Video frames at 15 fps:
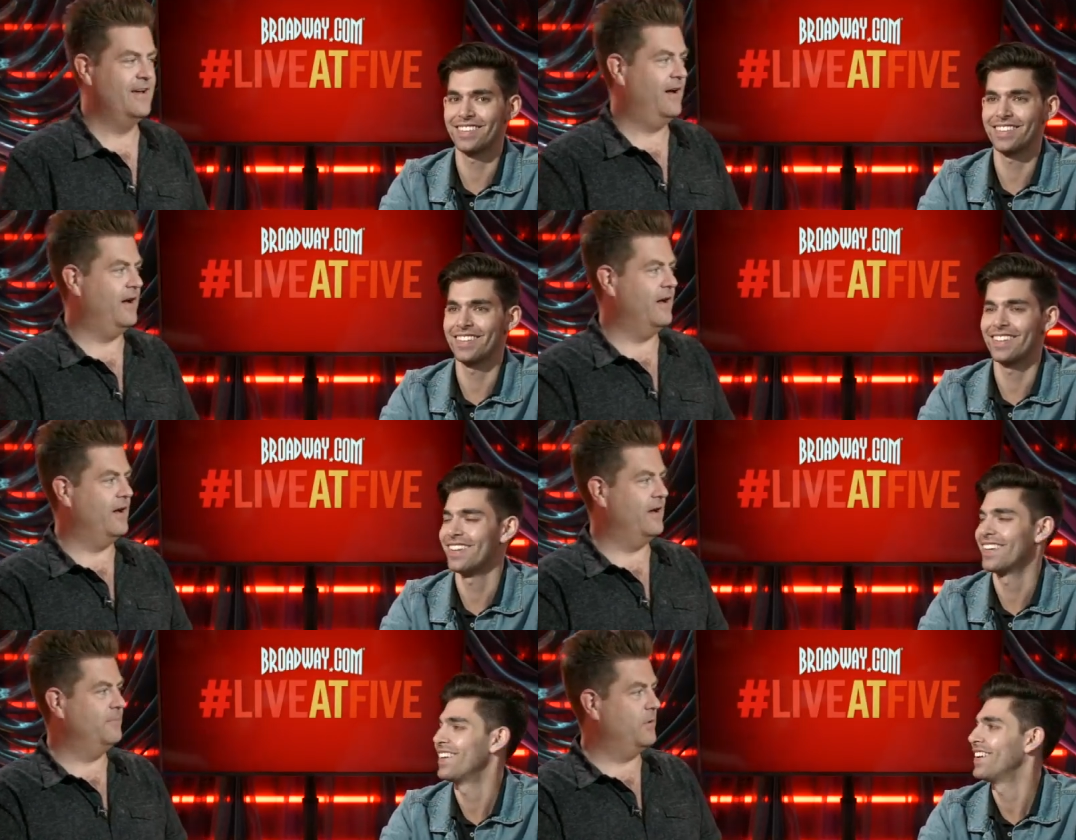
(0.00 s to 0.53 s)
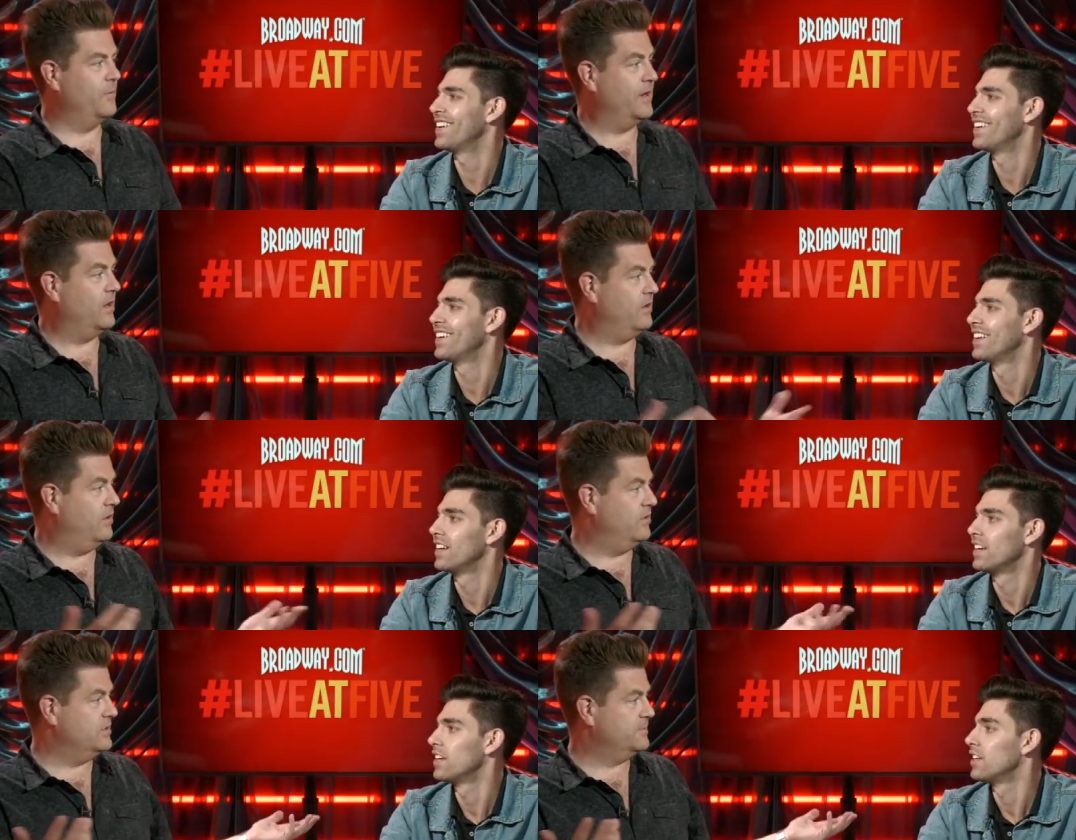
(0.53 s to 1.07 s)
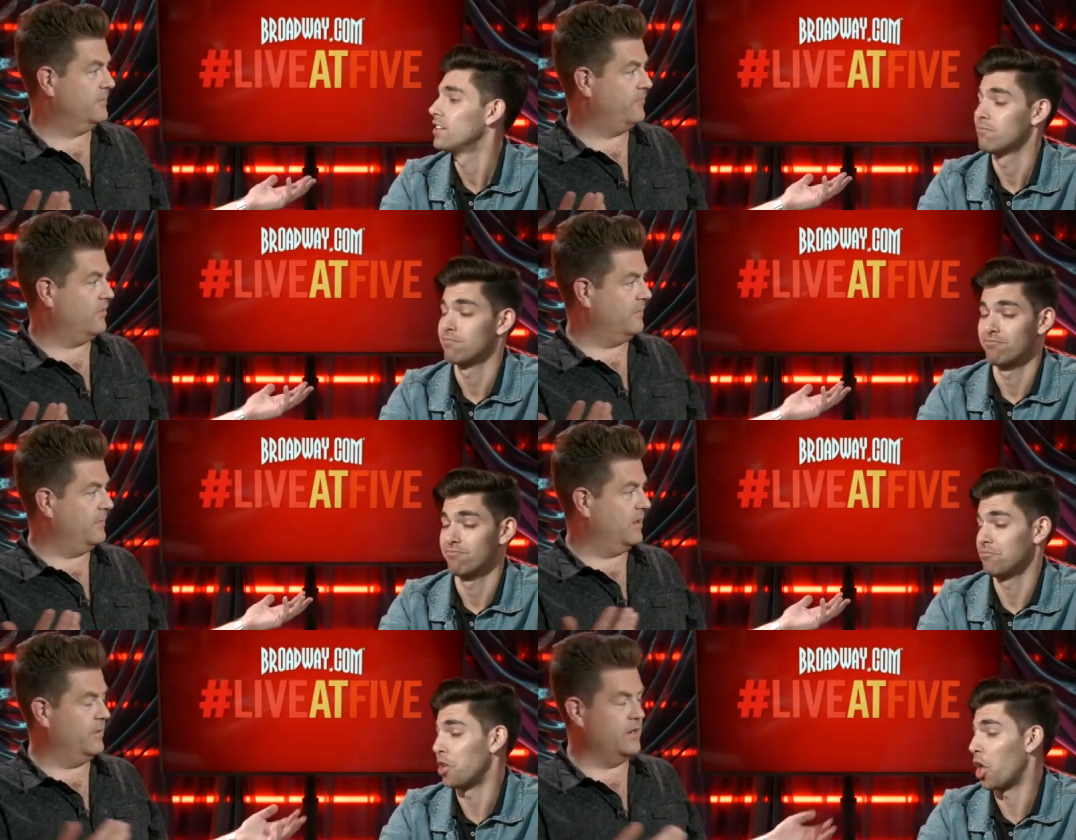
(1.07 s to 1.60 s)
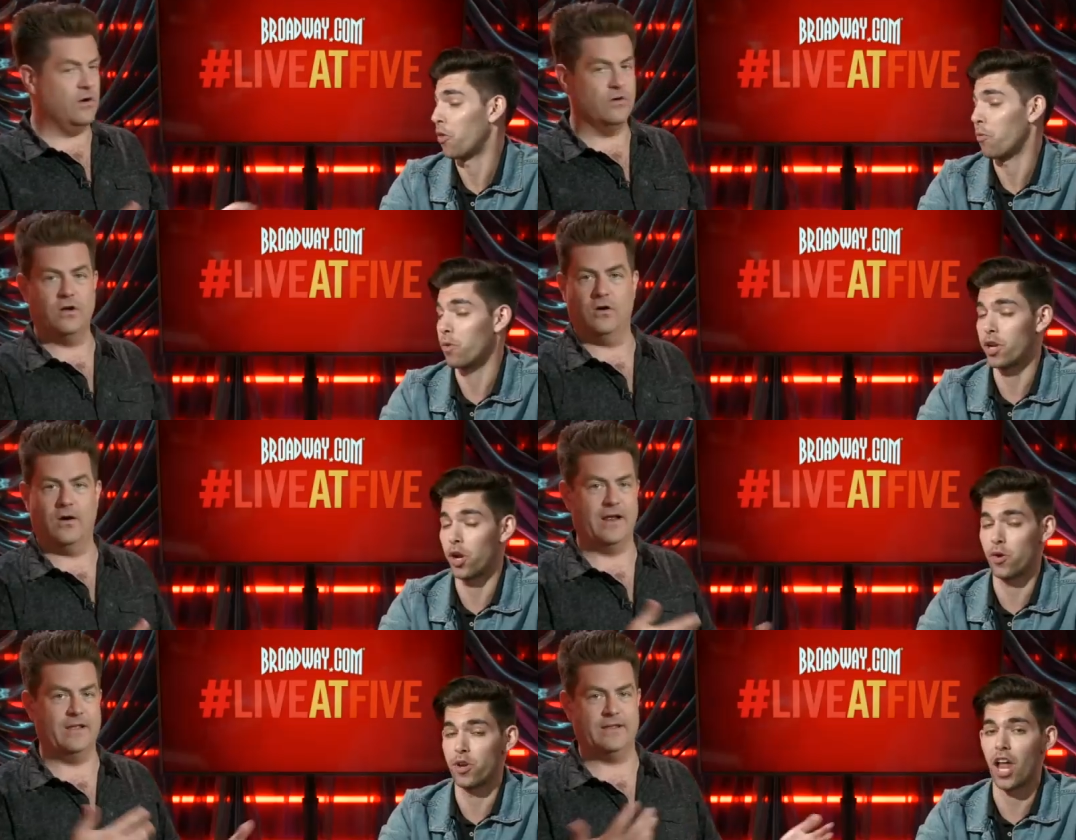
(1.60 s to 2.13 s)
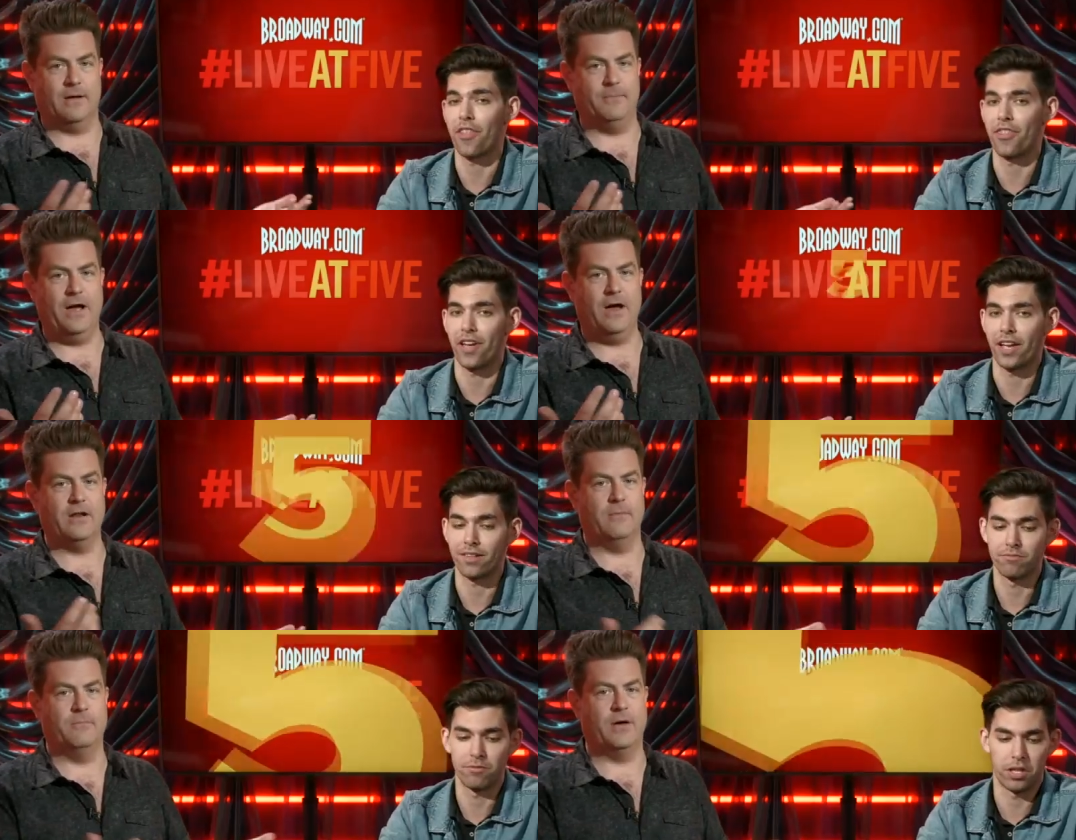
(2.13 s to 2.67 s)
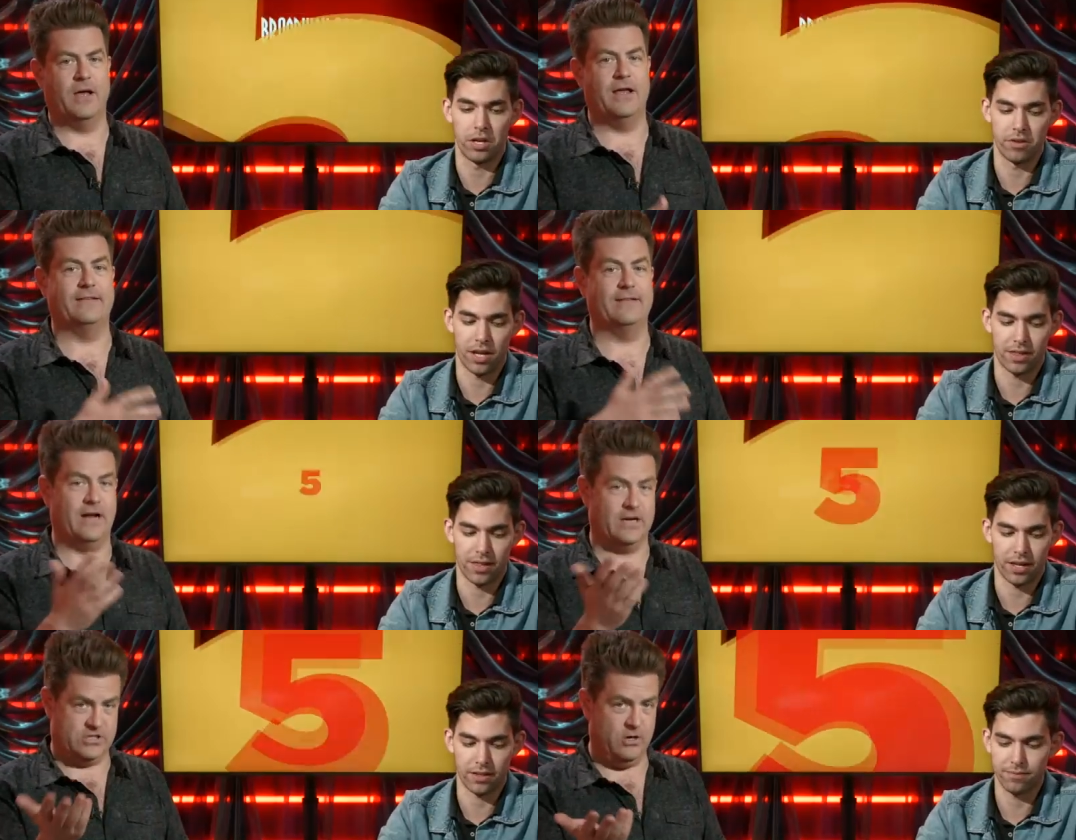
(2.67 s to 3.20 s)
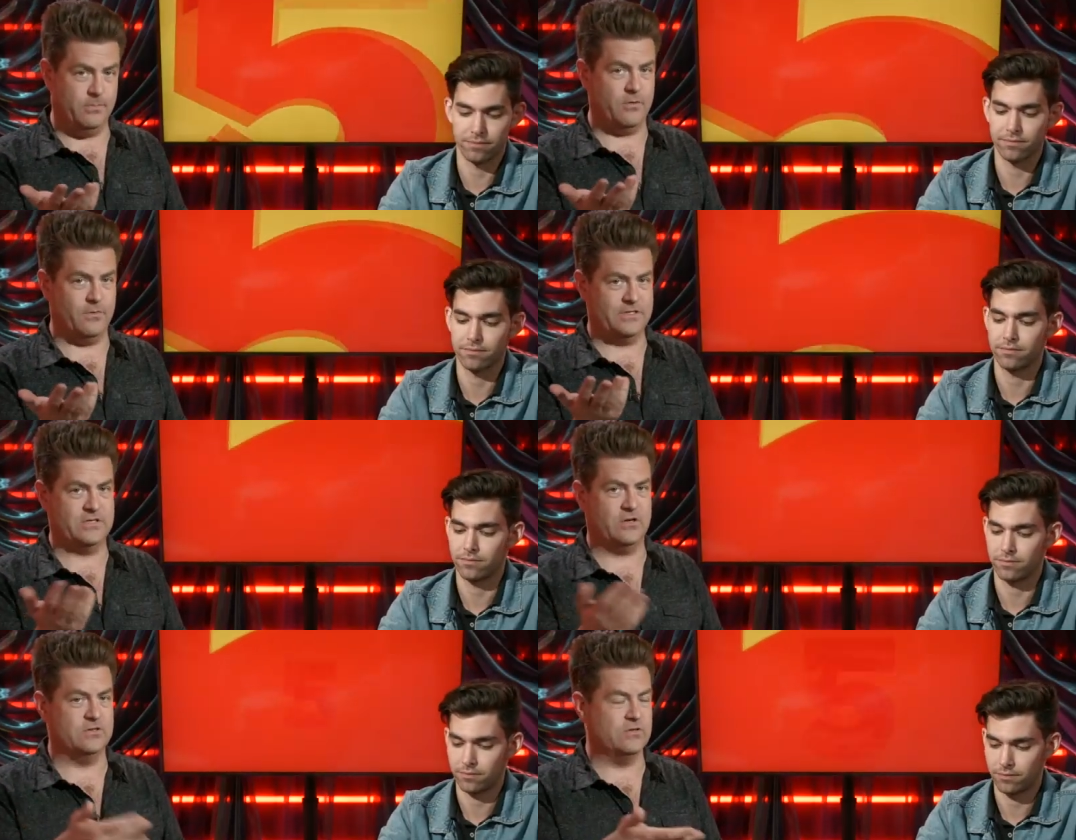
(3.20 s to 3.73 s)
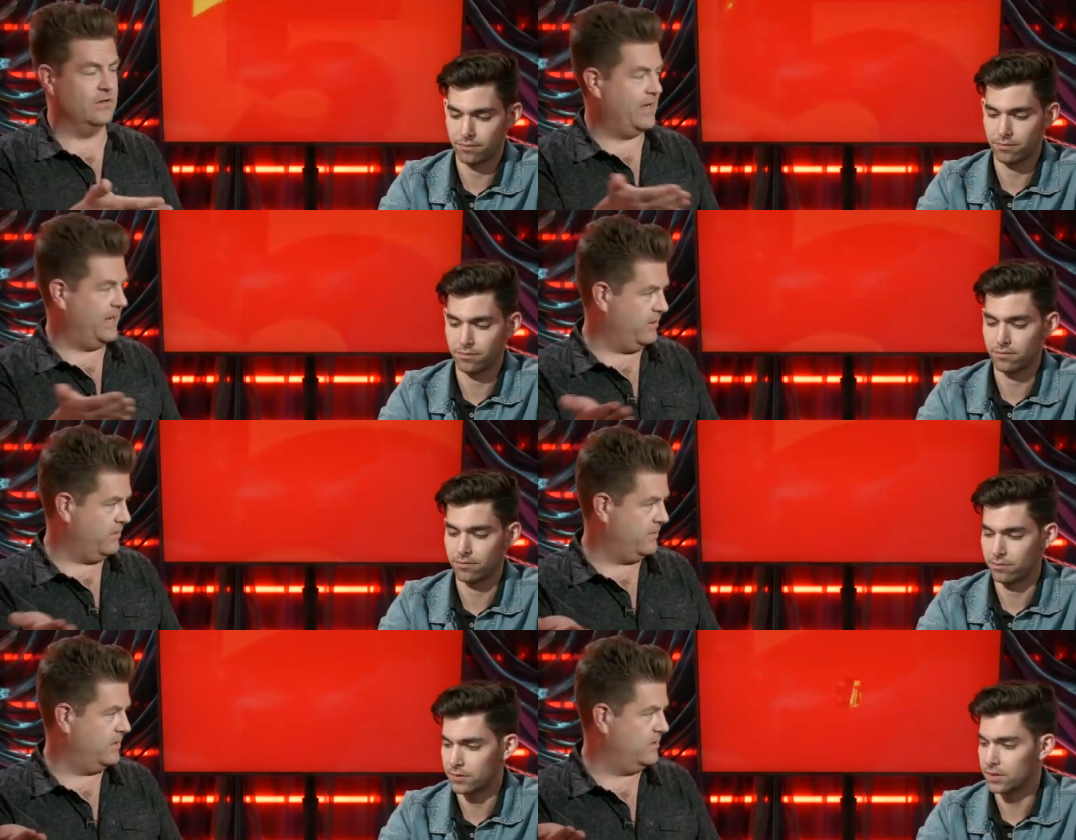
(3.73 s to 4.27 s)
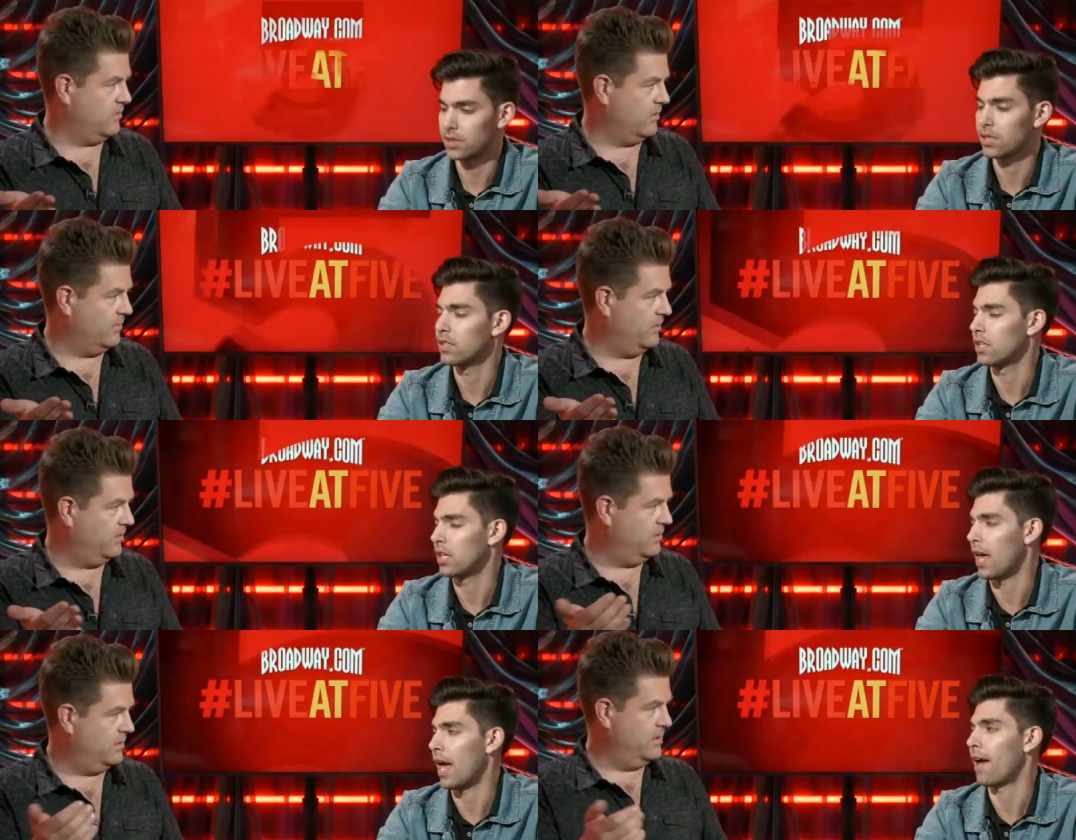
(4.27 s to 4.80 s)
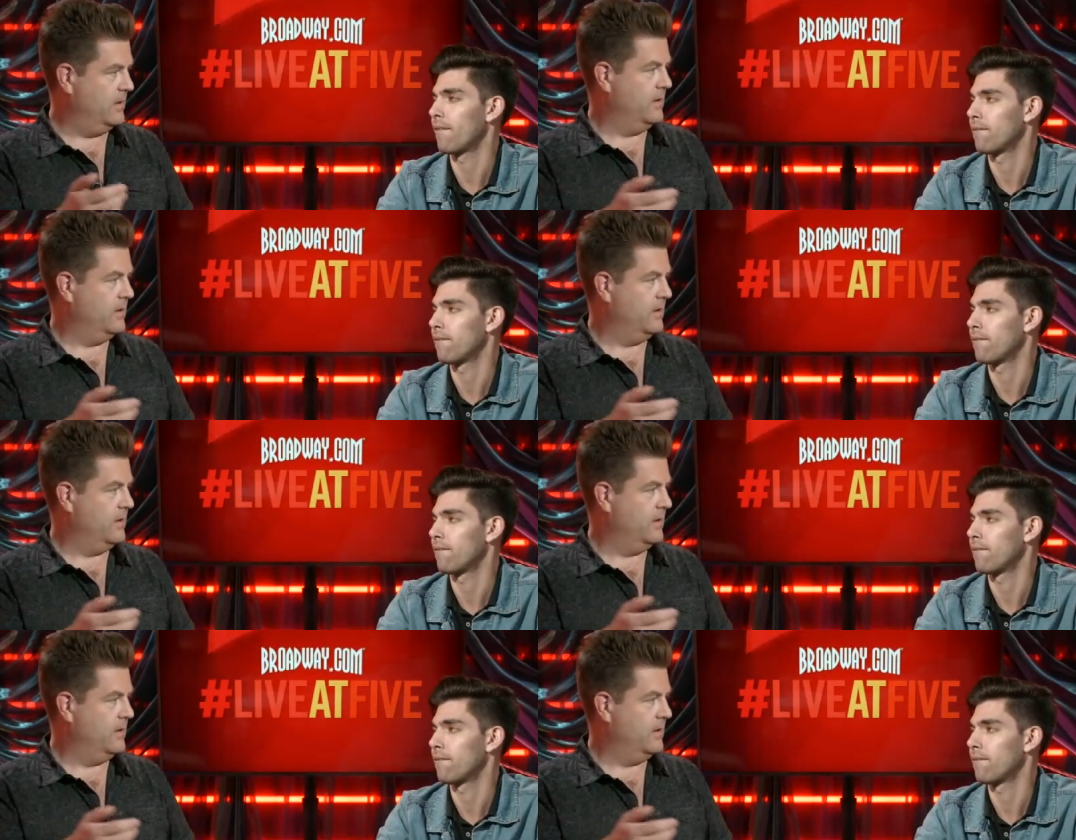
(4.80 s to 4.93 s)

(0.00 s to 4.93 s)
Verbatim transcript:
Speaker 1: Uh, but we don't know who's performing. We no, don't know we anything about it. but it's nothing. in October, which is also later than normal. Yeah.